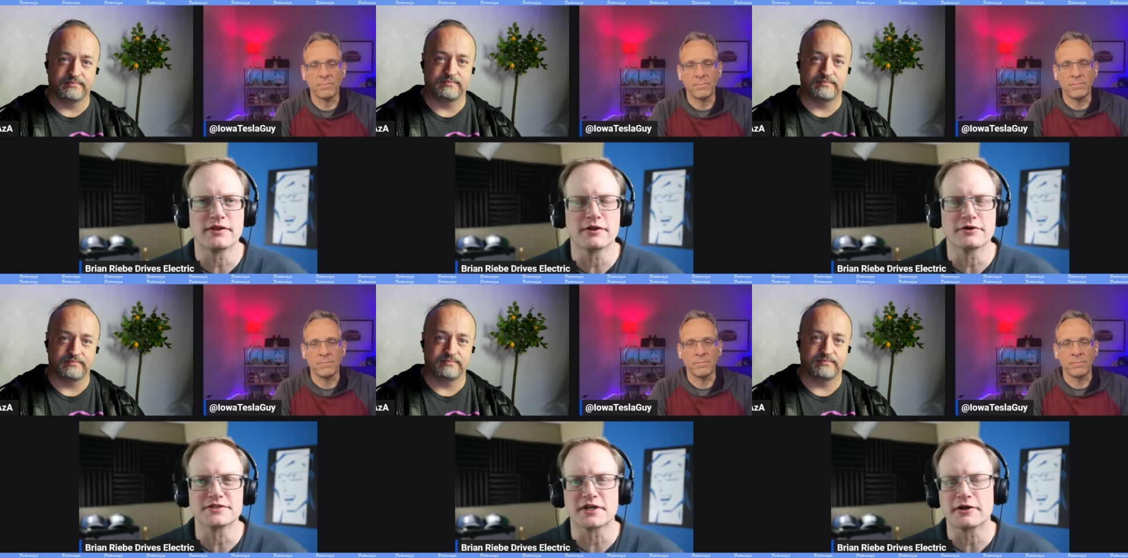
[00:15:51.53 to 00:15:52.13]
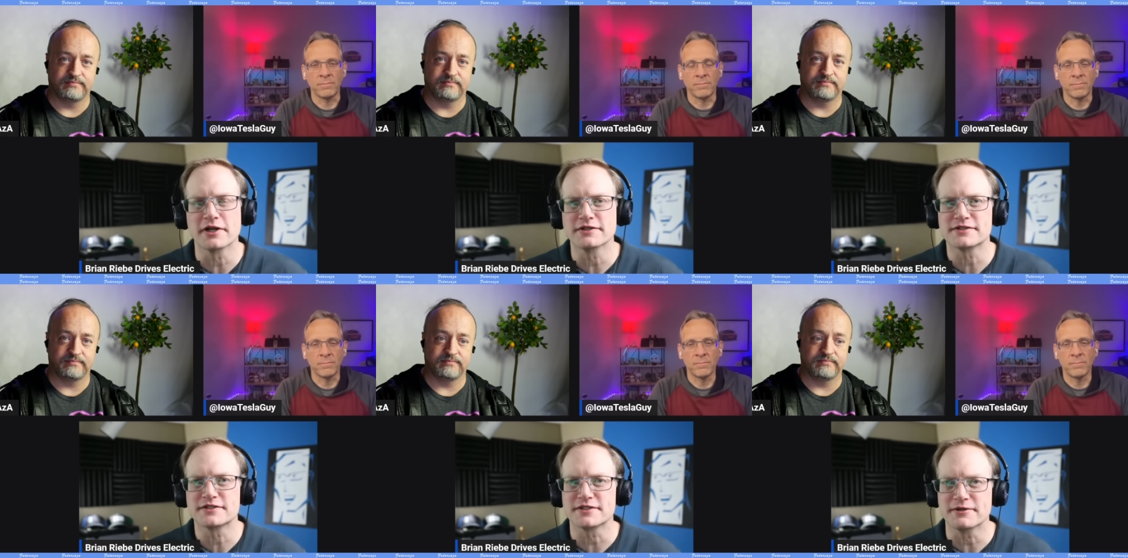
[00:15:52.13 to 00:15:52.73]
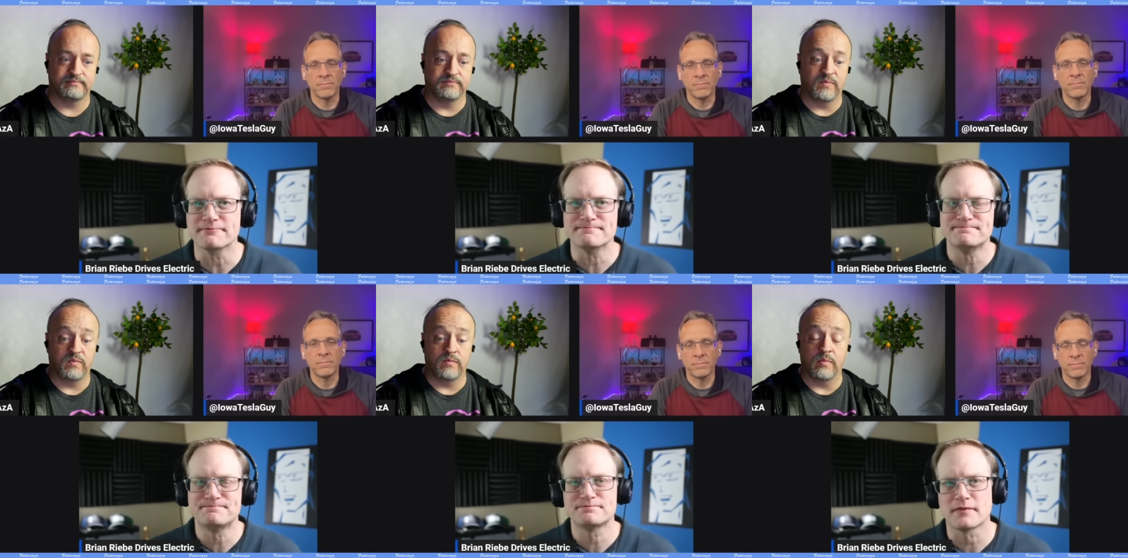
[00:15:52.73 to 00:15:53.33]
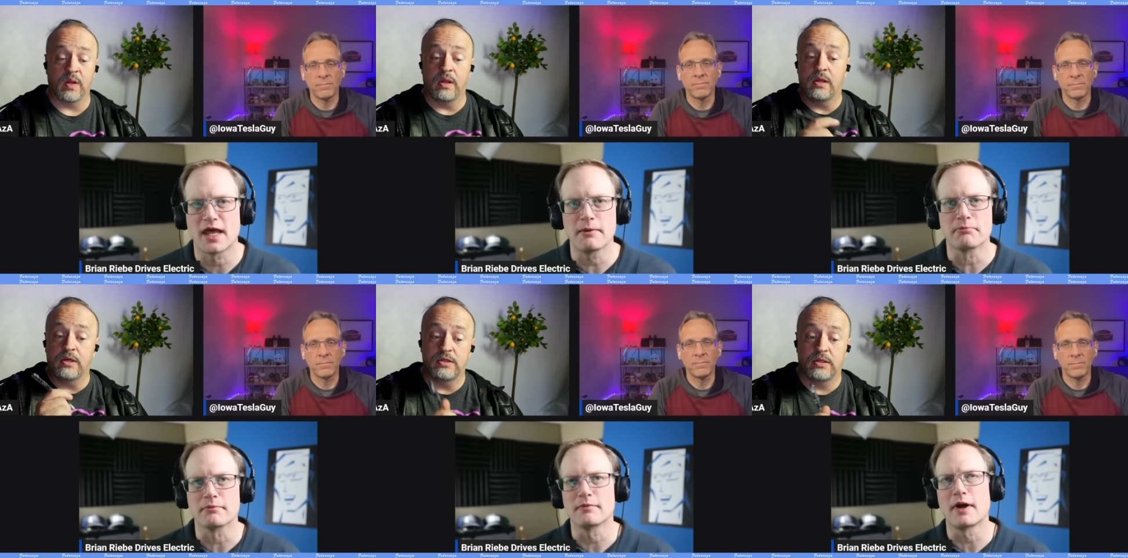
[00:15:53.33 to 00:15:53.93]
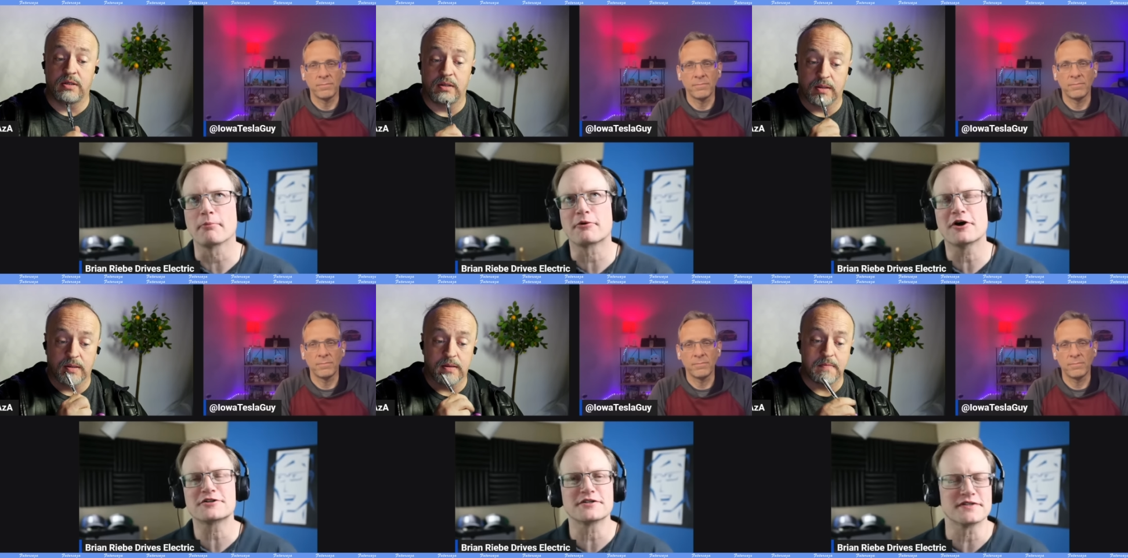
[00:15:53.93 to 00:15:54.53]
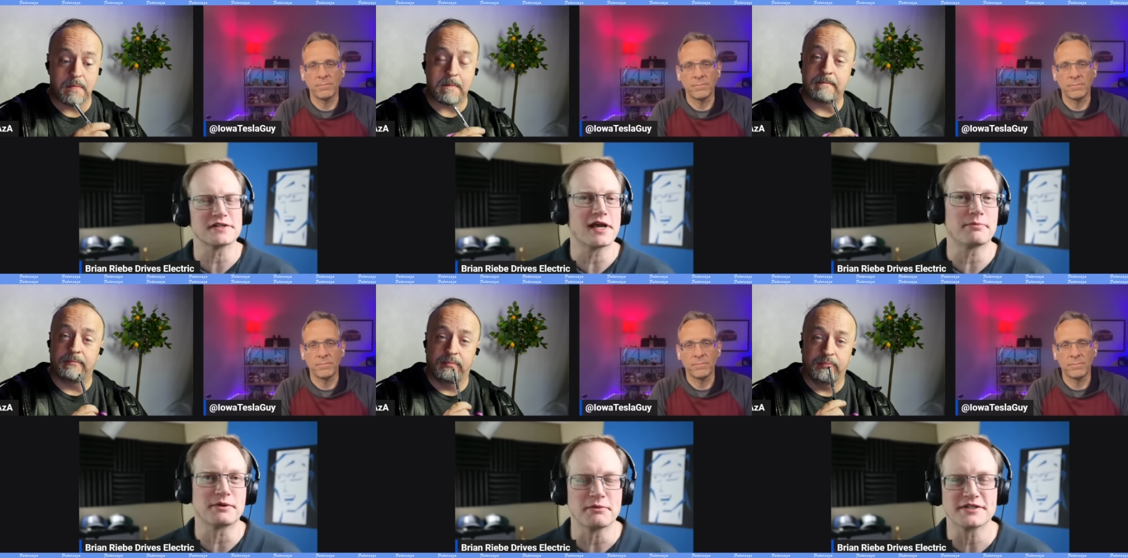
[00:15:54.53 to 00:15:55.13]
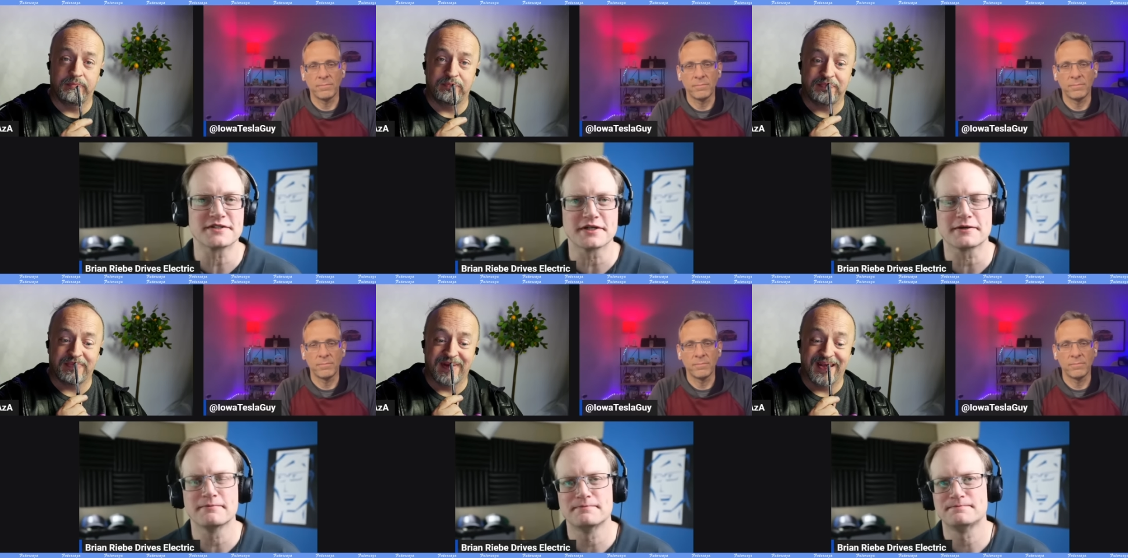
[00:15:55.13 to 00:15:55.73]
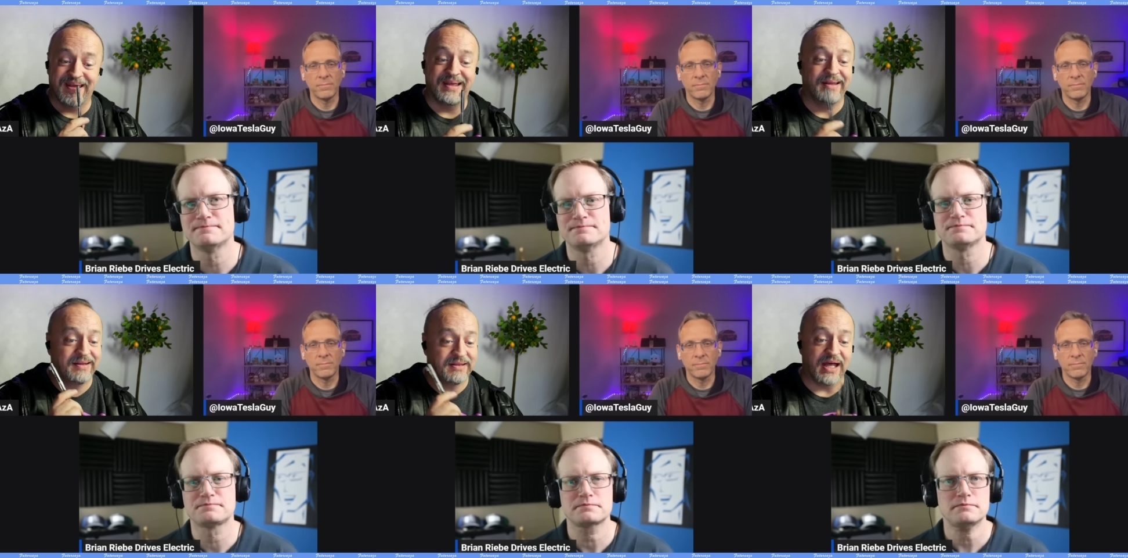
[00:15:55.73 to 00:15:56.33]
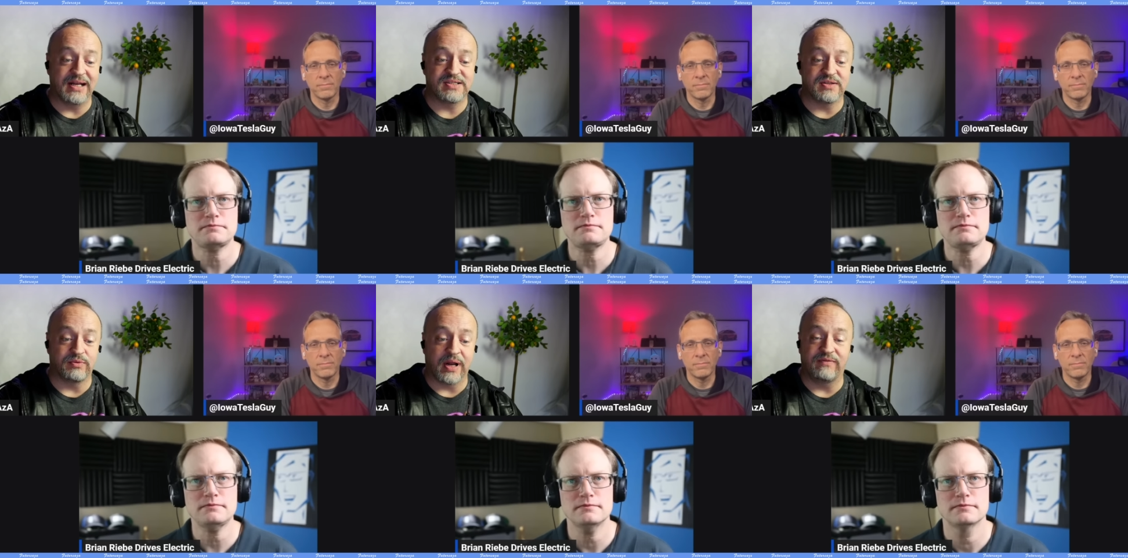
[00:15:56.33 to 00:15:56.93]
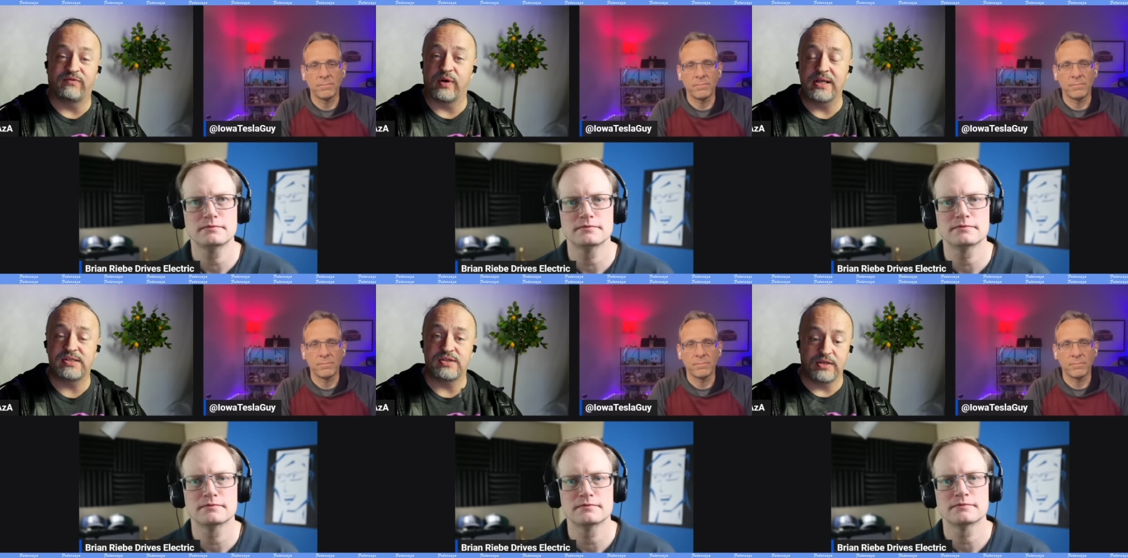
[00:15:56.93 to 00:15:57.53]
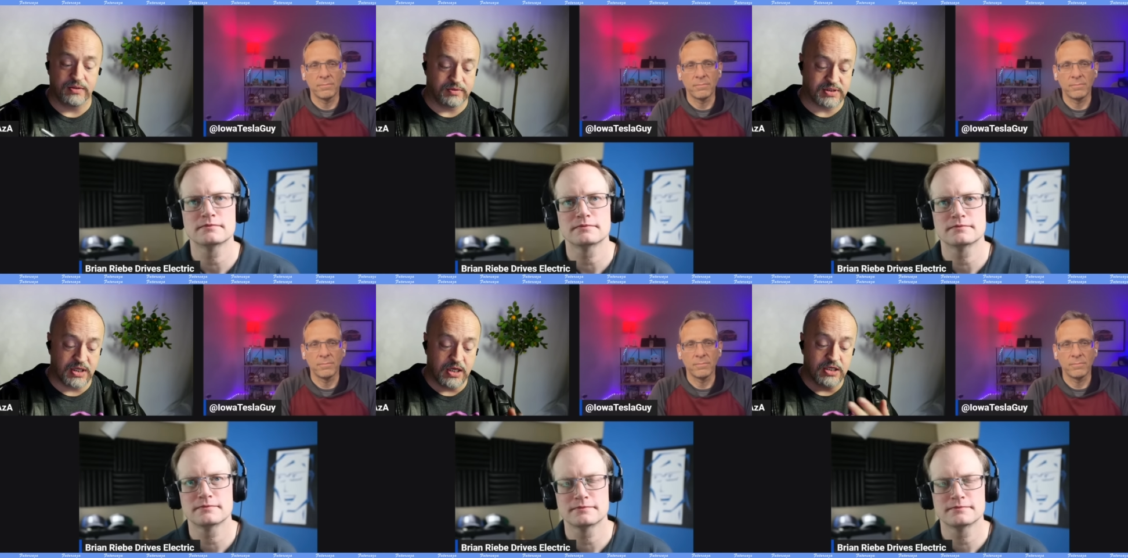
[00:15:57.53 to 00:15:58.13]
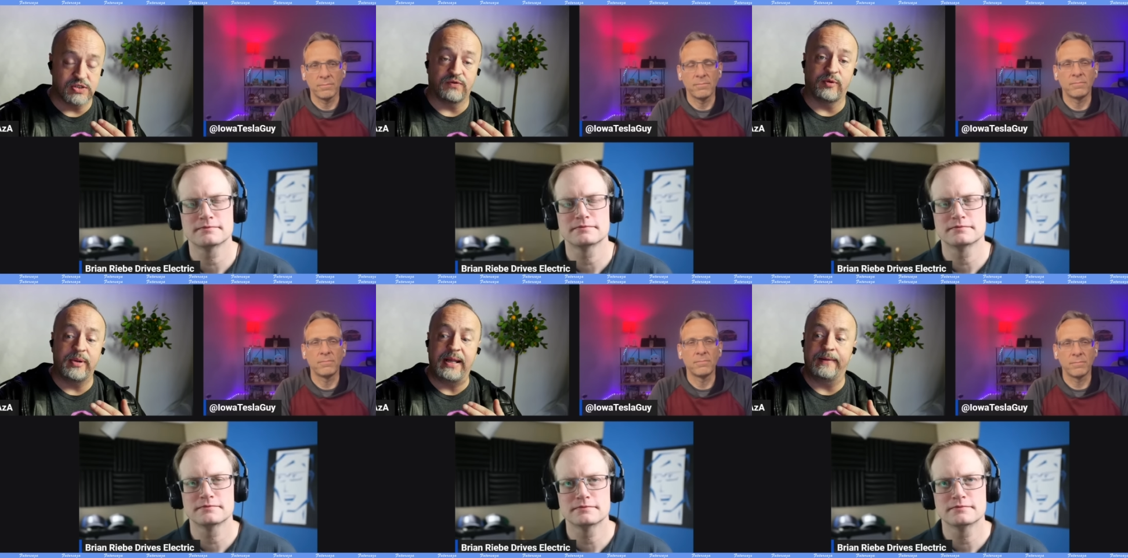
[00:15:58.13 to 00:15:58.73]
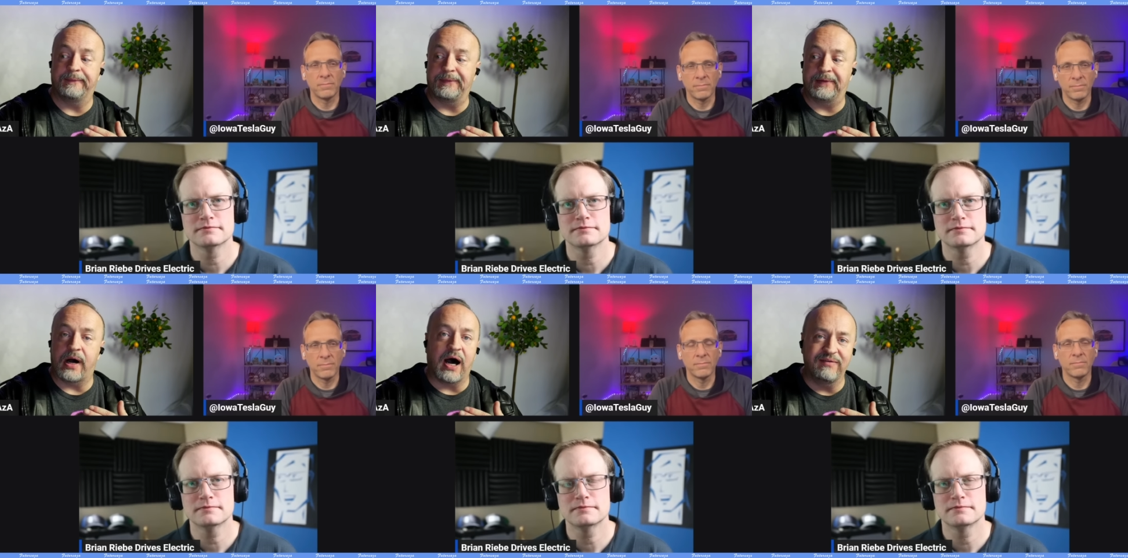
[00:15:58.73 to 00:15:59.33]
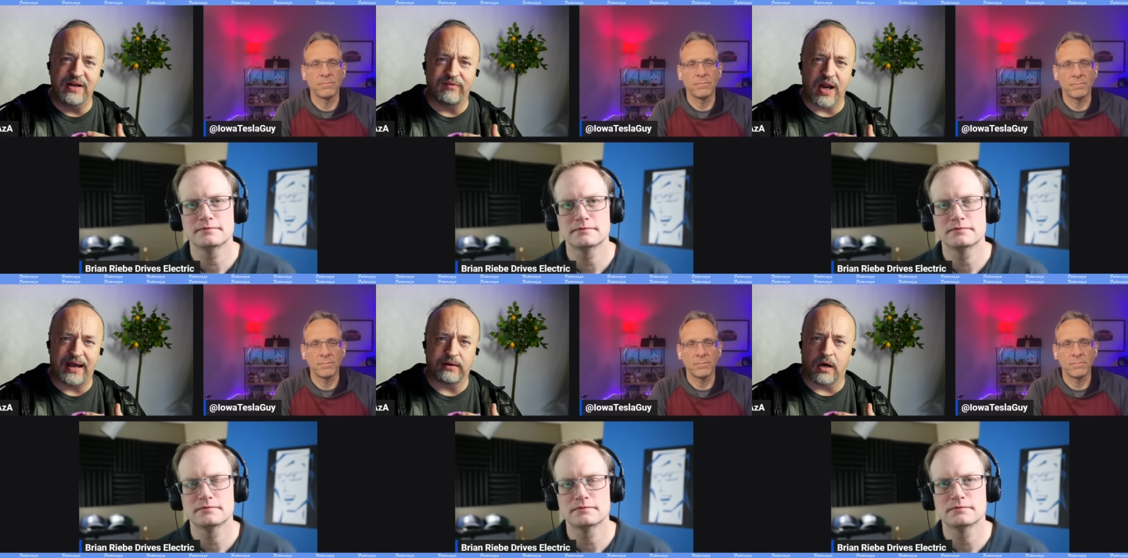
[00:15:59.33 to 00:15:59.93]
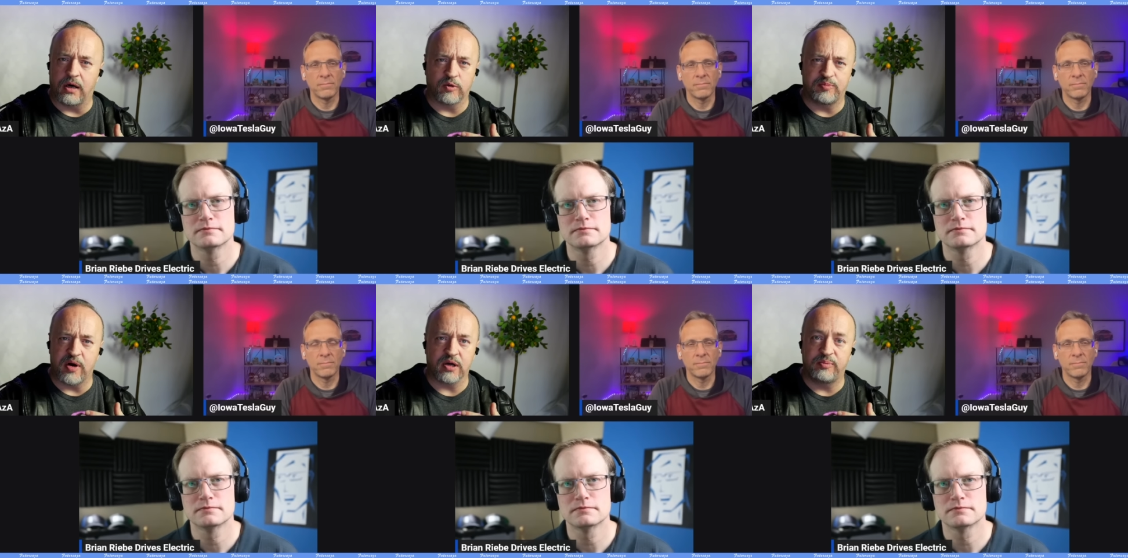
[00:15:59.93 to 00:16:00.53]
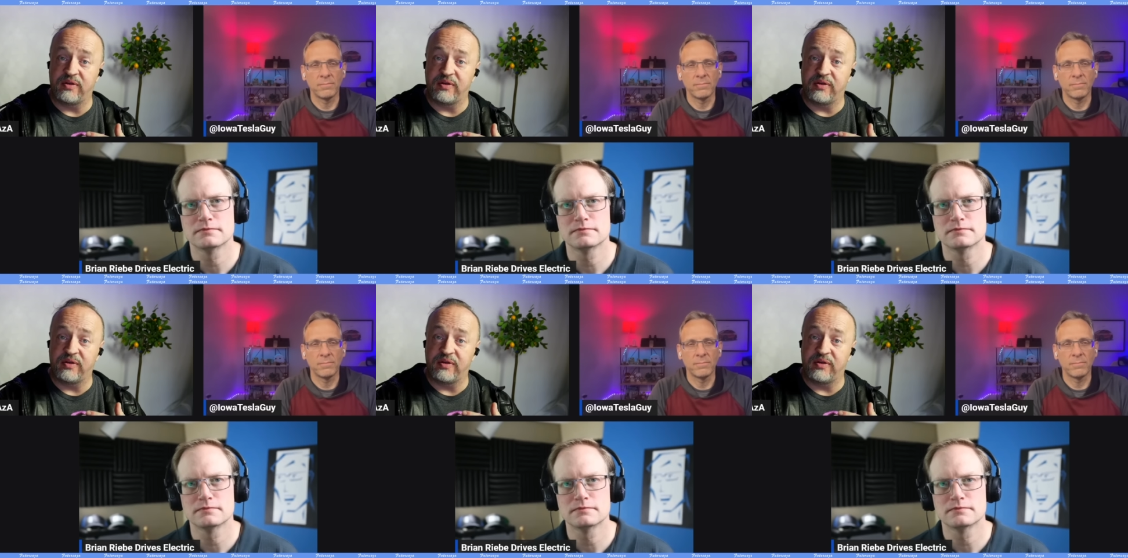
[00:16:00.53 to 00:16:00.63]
Speaker 1: in those areas. So I'm I'm cautiously optimistic.
Speaker 2: That is the right phrase to use. So for me, uh, I've never had auto park